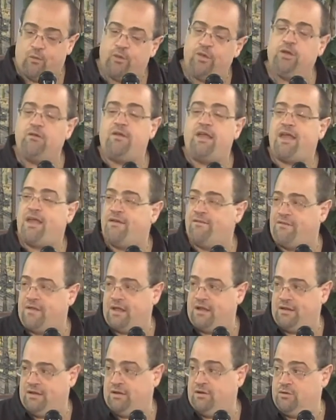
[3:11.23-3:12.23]
We don't have
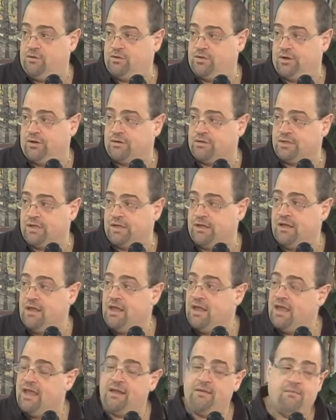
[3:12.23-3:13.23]
that in New Jersey,
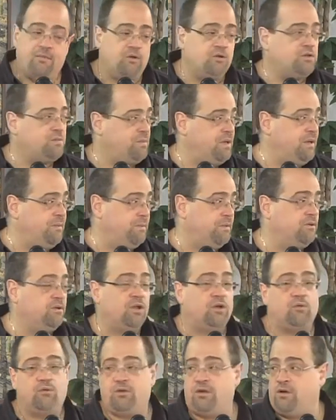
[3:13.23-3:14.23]
and most people
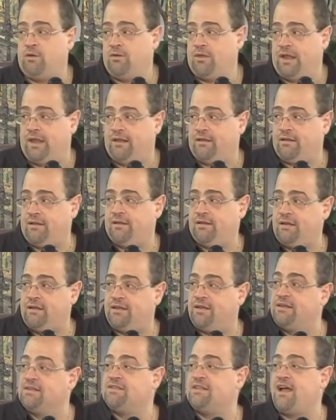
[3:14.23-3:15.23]
don't know that it
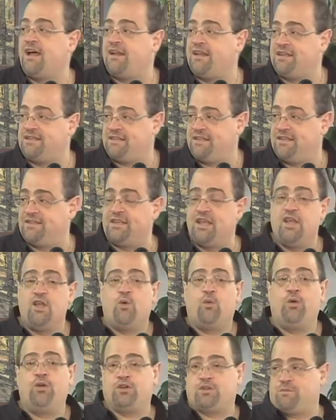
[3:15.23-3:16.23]
does not exist.
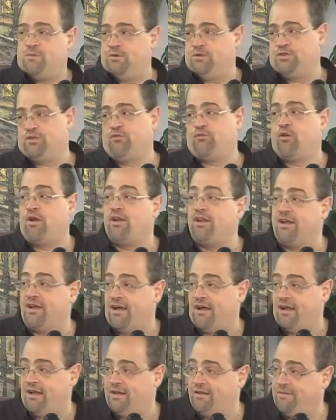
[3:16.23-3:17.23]
We are supposed to run and
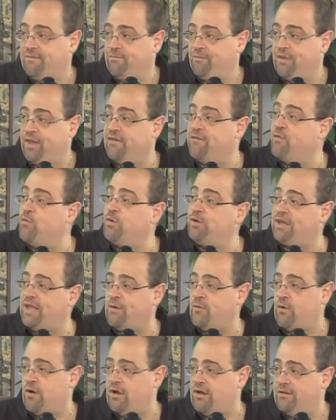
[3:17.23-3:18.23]
hide. Give them what they
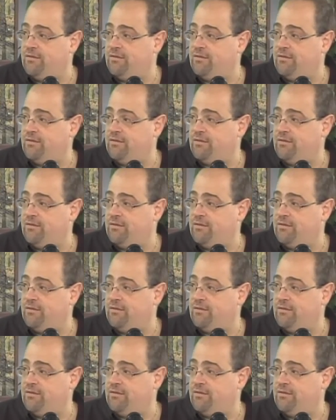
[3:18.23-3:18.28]
want.